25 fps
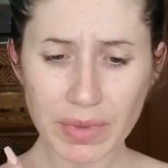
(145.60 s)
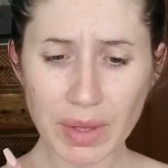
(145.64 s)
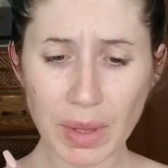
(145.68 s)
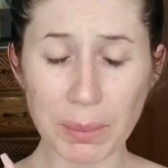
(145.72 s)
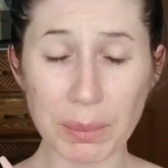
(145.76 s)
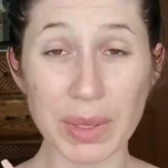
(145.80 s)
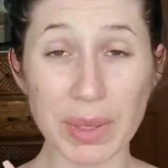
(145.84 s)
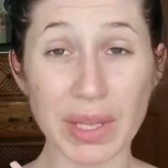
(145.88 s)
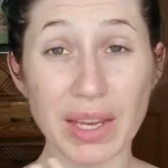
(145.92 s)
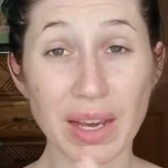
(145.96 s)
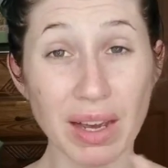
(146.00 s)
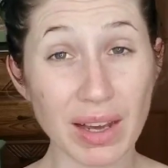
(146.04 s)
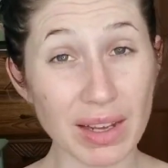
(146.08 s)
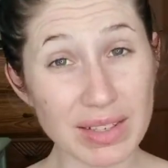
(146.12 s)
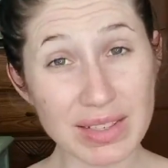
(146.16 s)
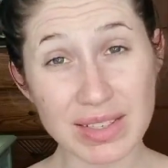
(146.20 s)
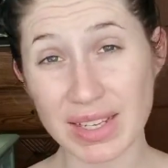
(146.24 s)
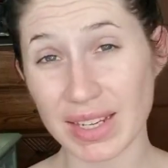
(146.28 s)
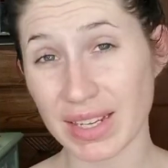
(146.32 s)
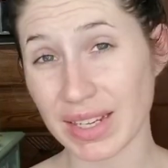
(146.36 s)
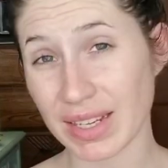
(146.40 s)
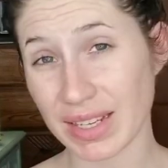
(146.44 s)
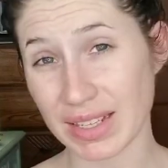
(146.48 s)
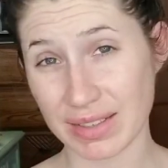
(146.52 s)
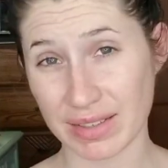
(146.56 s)
Because
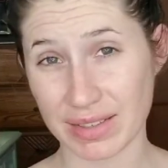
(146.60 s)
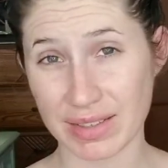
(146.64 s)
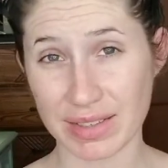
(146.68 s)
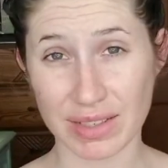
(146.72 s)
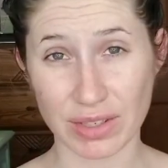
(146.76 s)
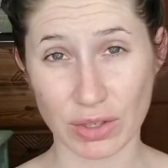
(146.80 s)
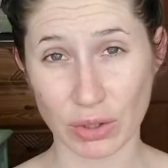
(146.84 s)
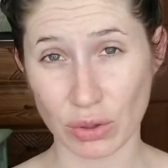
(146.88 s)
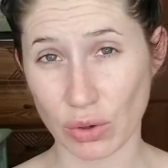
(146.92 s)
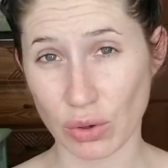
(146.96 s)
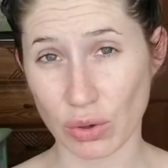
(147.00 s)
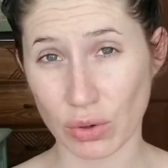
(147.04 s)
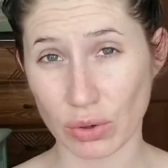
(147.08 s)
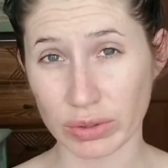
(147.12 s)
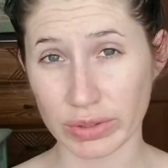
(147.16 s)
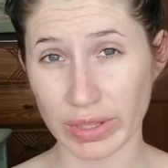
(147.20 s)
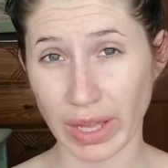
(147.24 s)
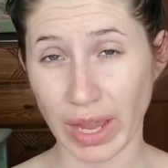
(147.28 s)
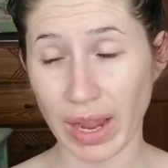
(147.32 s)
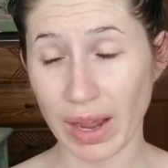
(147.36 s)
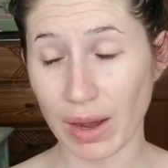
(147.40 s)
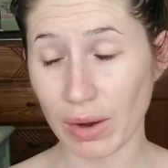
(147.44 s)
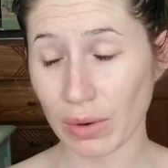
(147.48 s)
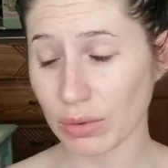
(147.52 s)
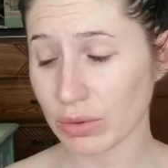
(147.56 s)
it is still cold
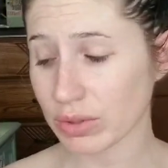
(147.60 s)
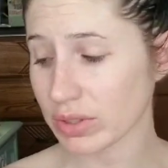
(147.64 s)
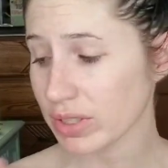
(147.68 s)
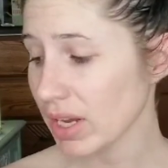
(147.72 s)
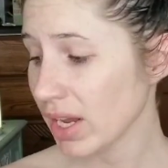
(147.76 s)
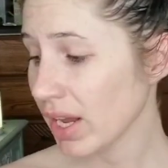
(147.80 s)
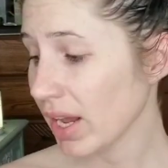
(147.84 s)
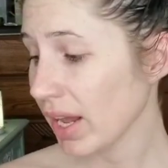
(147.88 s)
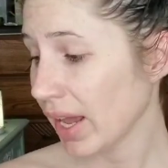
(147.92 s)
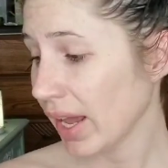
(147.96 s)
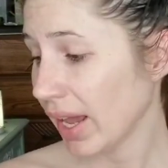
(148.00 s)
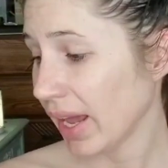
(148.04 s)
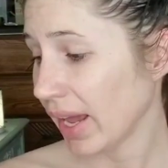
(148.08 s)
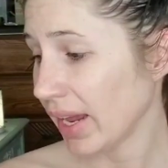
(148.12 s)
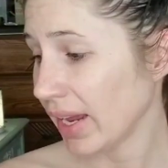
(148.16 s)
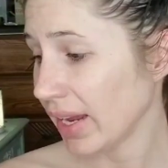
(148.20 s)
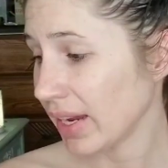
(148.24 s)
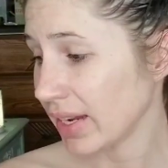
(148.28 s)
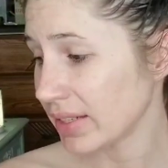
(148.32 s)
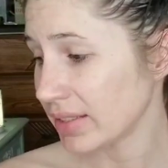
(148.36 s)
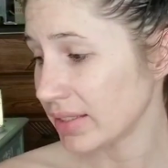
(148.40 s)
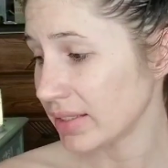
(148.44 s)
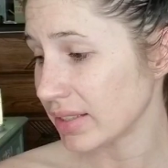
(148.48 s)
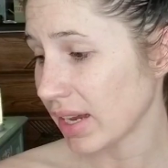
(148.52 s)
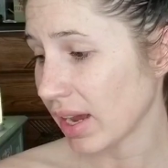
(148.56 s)
out
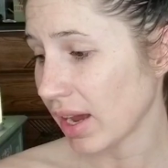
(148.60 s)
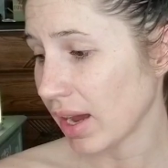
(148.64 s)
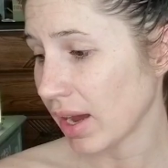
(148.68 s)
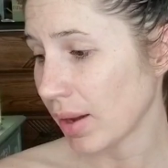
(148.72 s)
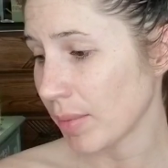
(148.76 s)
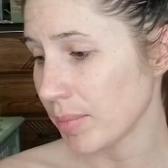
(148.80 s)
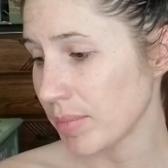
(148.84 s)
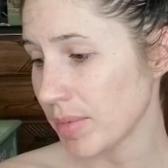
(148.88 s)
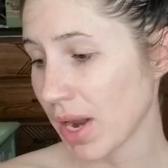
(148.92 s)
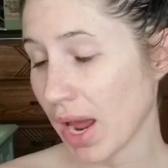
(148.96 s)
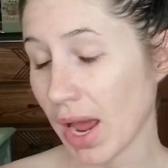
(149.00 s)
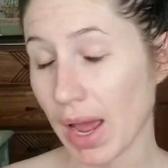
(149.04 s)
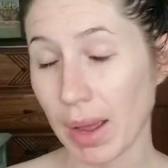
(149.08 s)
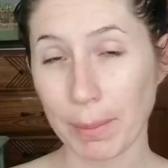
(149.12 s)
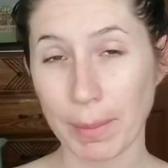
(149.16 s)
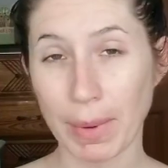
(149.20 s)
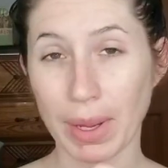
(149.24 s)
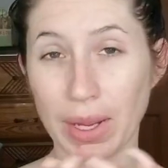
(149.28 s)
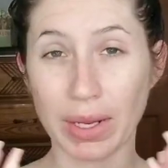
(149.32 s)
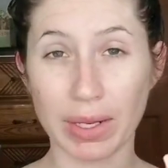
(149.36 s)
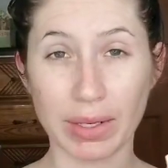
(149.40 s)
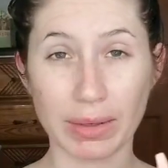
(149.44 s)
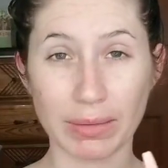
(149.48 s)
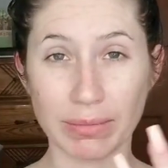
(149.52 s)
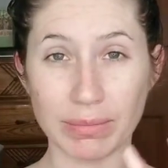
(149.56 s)
and not
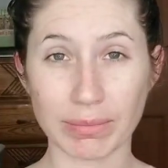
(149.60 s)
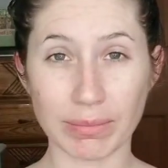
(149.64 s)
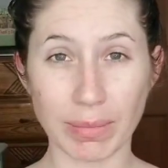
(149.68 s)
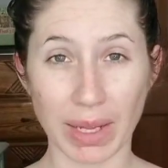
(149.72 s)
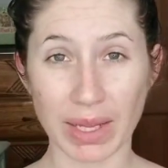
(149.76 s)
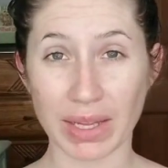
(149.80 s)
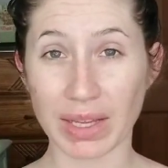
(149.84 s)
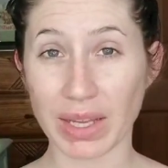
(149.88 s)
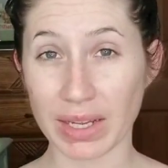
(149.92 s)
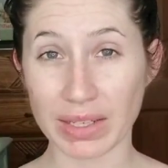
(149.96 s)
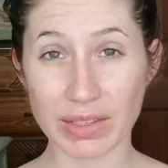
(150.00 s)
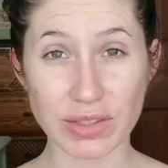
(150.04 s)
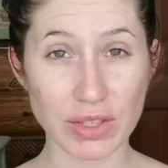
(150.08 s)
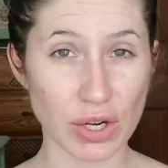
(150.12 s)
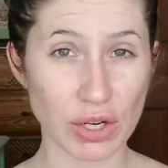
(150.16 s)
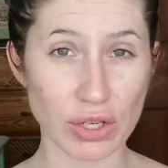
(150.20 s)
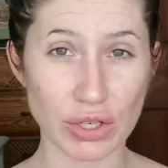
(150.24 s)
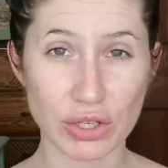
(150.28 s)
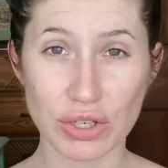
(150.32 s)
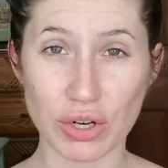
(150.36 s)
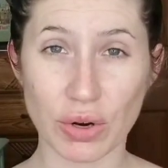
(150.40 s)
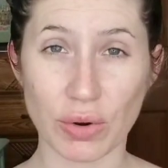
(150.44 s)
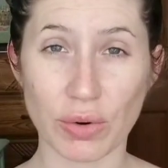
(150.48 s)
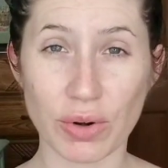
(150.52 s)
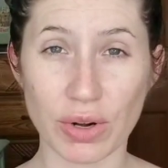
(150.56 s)
my legs aren't
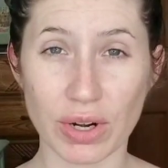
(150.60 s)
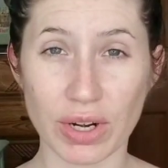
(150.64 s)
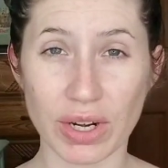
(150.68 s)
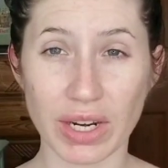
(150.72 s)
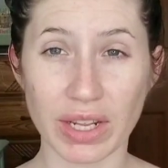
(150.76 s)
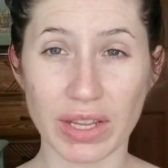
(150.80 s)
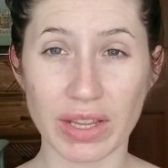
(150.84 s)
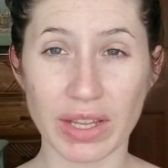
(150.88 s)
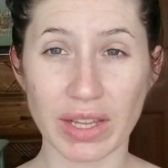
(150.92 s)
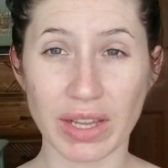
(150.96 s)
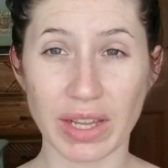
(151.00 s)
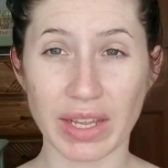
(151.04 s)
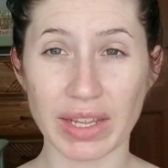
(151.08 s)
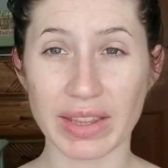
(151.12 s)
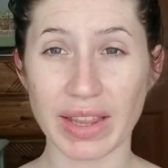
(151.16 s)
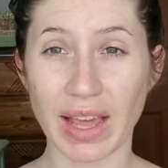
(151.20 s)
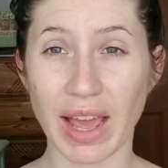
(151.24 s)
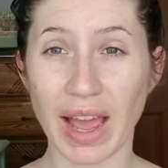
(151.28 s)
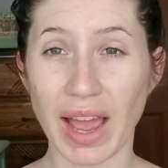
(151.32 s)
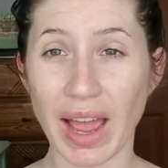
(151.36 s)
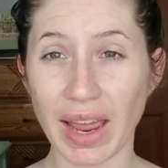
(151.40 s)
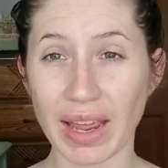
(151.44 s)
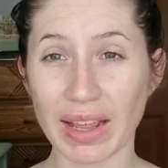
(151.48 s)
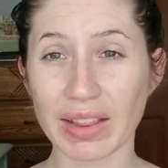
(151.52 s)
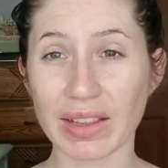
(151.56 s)
shown or anything like
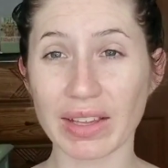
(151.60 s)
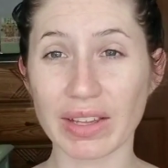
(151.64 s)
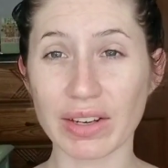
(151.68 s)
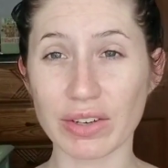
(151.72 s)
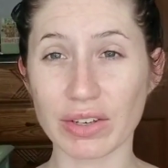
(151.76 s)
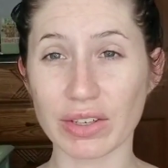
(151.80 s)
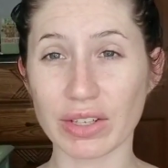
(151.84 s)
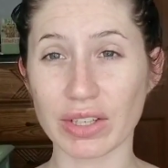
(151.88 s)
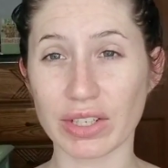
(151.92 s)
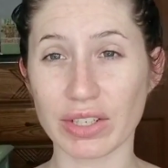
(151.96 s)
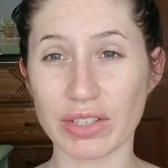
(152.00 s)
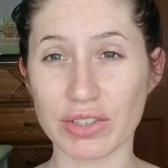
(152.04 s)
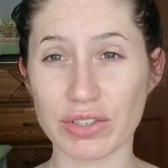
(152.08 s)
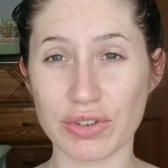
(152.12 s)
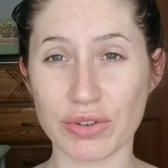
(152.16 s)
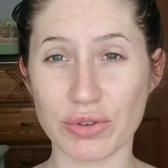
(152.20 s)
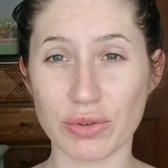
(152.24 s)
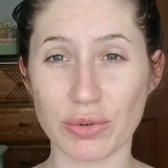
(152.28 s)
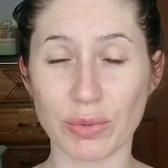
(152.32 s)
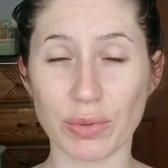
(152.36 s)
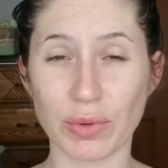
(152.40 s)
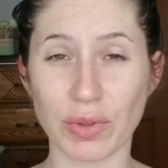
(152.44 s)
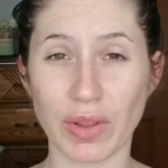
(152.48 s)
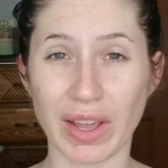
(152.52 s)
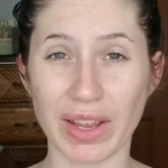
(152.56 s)
that, I literally
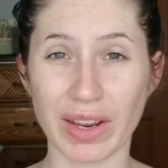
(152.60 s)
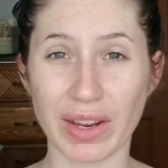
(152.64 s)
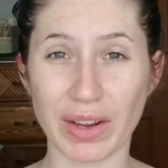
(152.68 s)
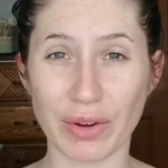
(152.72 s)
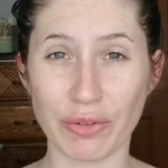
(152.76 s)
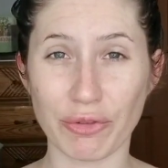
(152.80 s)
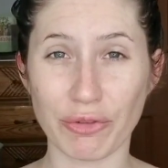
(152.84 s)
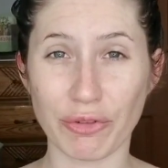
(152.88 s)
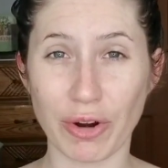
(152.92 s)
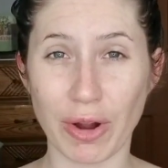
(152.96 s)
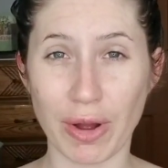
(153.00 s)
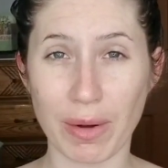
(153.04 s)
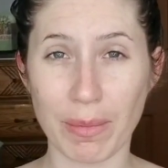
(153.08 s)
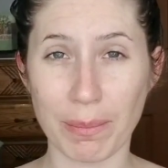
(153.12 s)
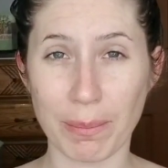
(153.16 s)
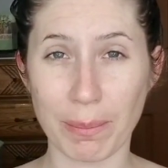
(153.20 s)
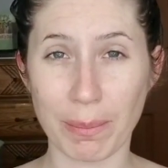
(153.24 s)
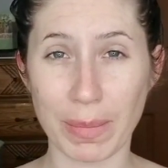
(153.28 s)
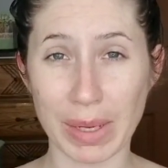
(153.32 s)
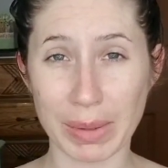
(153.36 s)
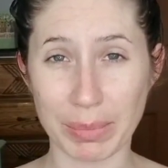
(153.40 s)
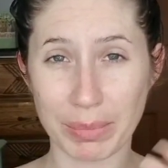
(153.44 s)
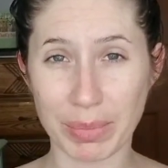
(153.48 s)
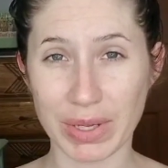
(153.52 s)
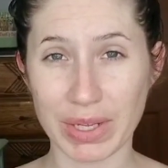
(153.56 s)
do like from
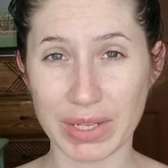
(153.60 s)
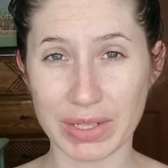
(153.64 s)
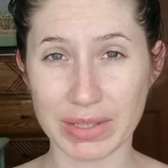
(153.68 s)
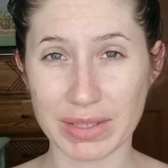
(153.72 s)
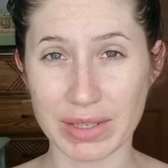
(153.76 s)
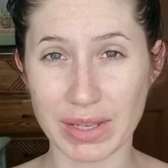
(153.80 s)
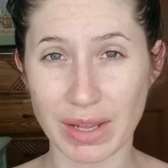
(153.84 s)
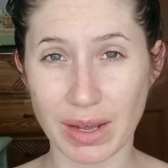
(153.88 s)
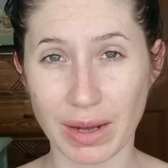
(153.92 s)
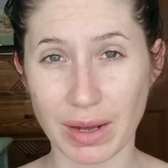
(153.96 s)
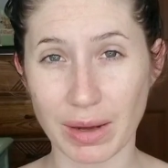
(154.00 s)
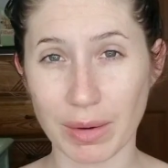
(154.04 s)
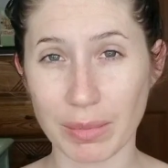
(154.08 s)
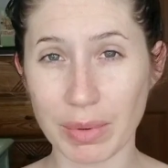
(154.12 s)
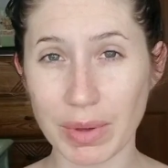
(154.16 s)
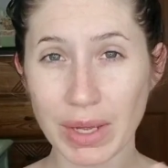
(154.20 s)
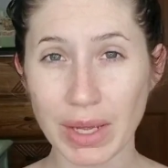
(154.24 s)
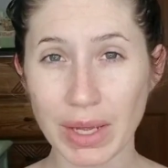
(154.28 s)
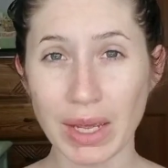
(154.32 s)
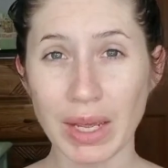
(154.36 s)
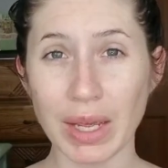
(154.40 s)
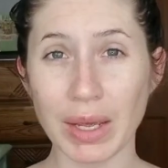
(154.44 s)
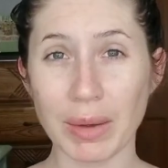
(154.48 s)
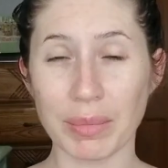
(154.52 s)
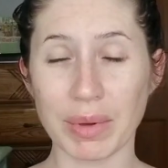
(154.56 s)
my pits up,
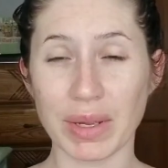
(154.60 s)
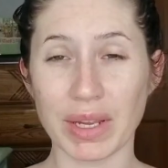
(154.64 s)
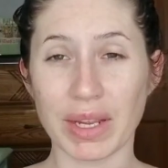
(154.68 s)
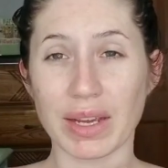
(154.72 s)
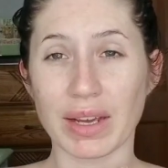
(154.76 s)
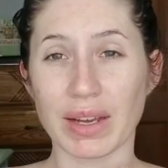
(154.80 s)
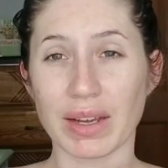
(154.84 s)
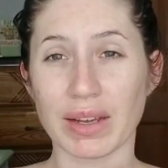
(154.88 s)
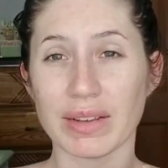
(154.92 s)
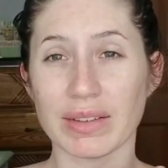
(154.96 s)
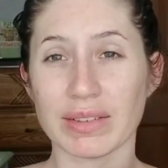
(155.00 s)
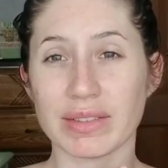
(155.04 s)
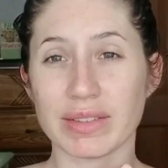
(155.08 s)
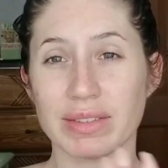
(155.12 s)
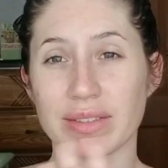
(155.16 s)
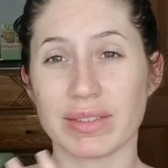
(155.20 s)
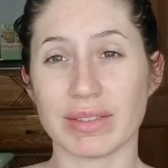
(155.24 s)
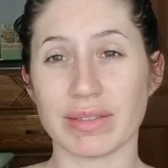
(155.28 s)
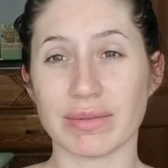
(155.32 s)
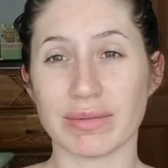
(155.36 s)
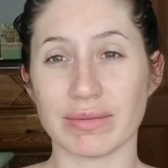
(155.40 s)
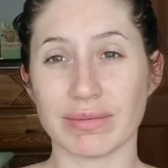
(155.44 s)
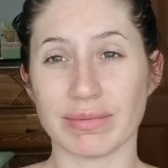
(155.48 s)
because